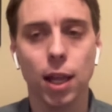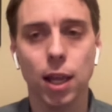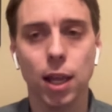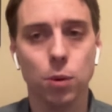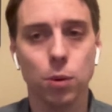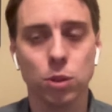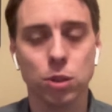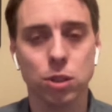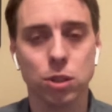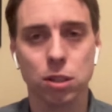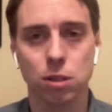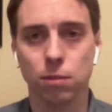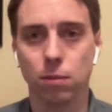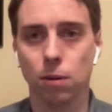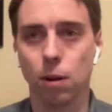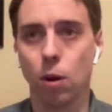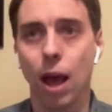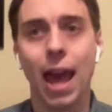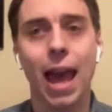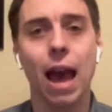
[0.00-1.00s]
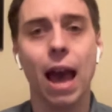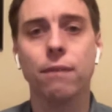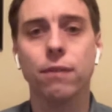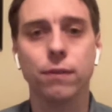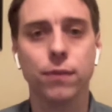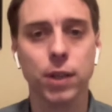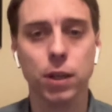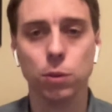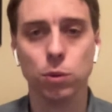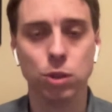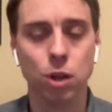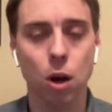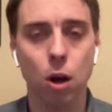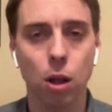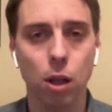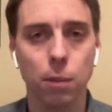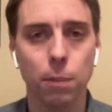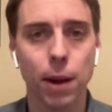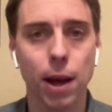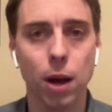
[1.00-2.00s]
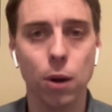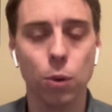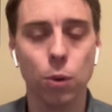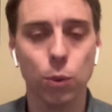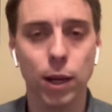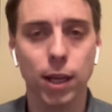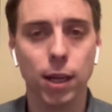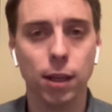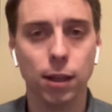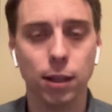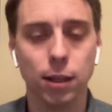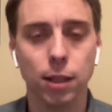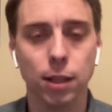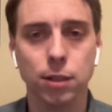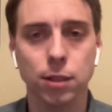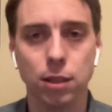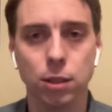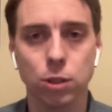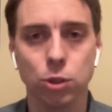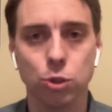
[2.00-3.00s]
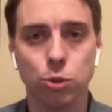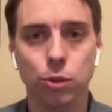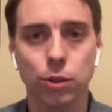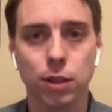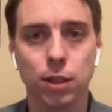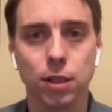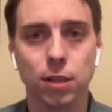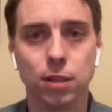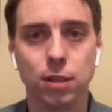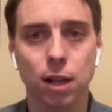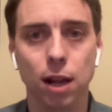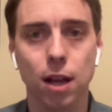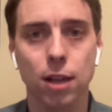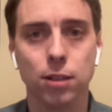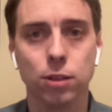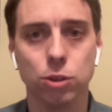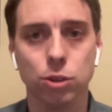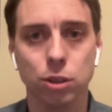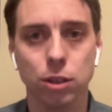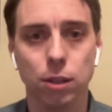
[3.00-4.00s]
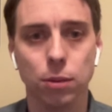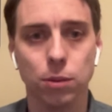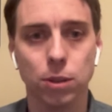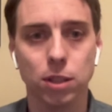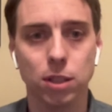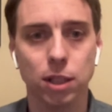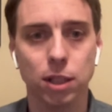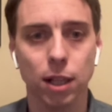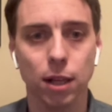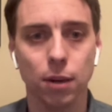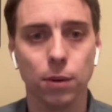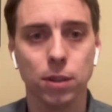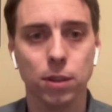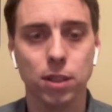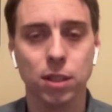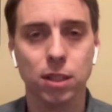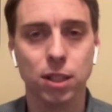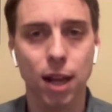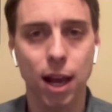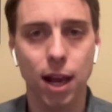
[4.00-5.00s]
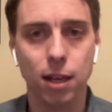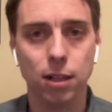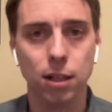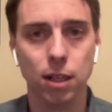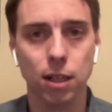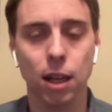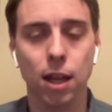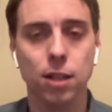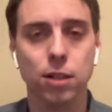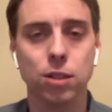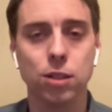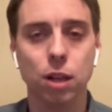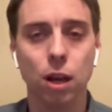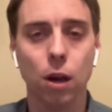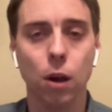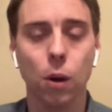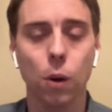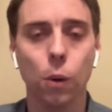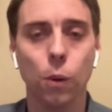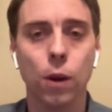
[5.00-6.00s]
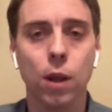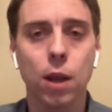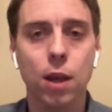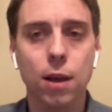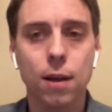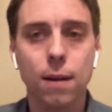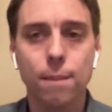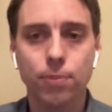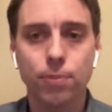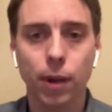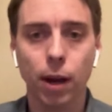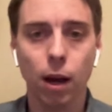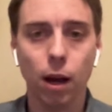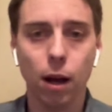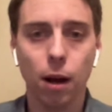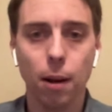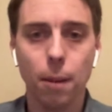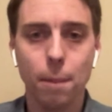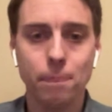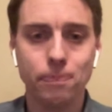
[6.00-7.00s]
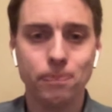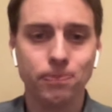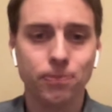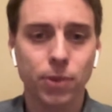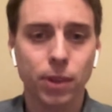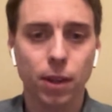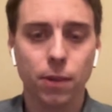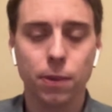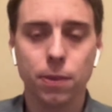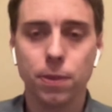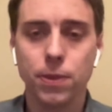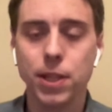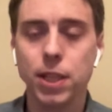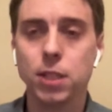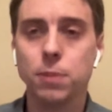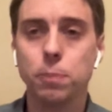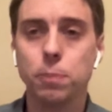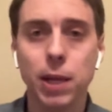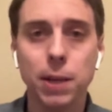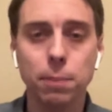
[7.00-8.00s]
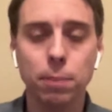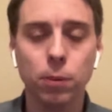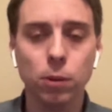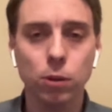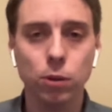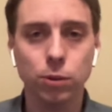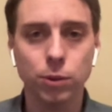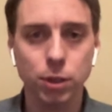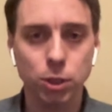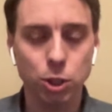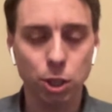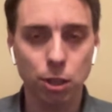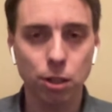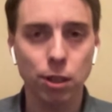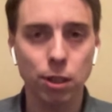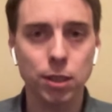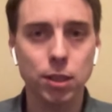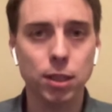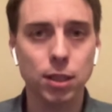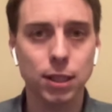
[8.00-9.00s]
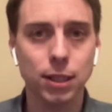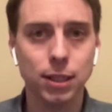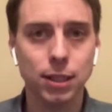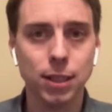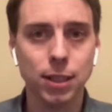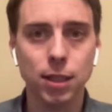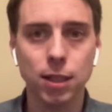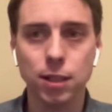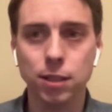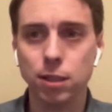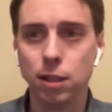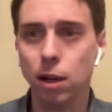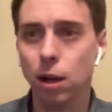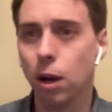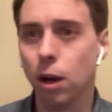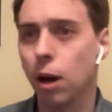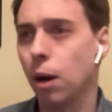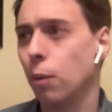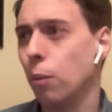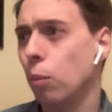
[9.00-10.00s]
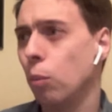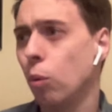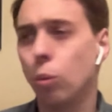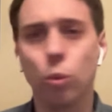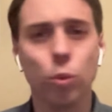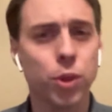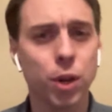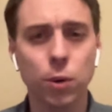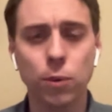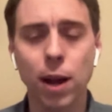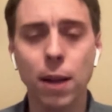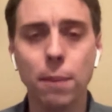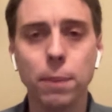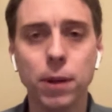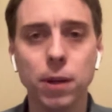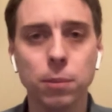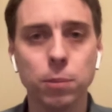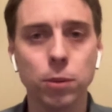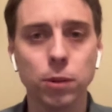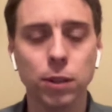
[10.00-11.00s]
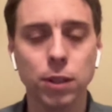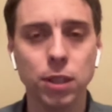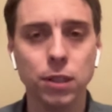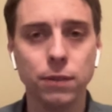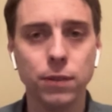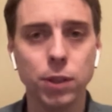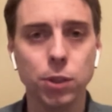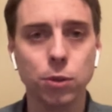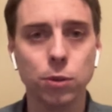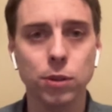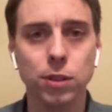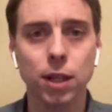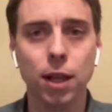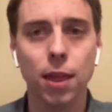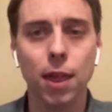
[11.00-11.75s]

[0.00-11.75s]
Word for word: It was half of it was all about WikiLeaks and Julian Assange. It was it was insanity. And so um, these people, the journalists that did this, uh, they're reputable individuals.